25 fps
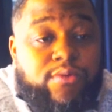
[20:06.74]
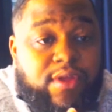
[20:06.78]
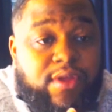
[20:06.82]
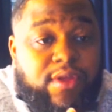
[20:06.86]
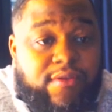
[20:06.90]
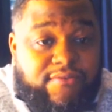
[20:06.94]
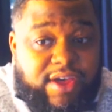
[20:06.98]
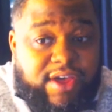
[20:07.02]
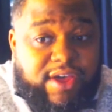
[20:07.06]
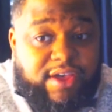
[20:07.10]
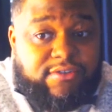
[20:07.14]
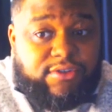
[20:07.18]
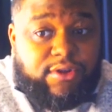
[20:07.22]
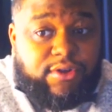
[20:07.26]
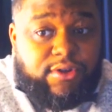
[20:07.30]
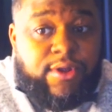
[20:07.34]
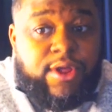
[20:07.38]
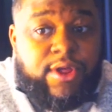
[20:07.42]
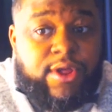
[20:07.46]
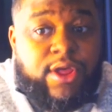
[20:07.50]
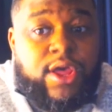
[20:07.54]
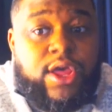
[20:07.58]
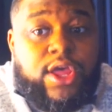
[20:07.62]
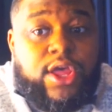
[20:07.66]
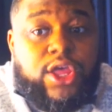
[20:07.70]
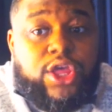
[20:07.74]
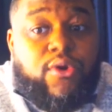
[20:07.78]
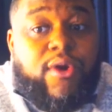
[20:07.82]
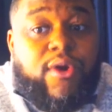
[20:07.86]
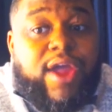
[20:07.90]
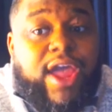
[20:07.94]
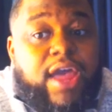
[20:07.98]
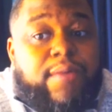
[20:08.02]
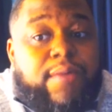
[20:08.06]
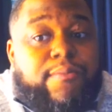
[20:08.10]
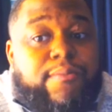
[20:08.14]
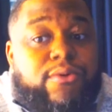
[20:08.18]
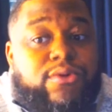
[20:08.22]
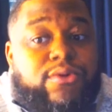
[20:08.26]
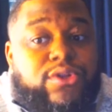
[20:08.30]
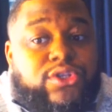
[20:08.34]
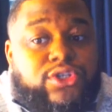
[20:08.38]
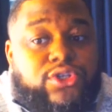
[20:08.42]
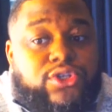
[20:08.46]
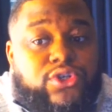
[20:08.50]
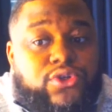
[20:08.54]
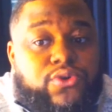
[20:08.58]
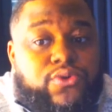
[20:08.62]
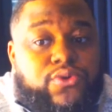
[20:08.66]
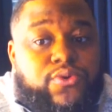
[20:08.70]
investor, you're able
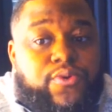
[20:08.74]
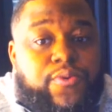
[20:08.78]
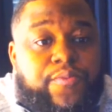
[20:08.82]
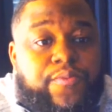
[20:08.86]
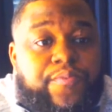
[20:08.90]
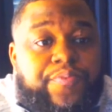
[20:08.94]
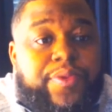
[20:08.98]
to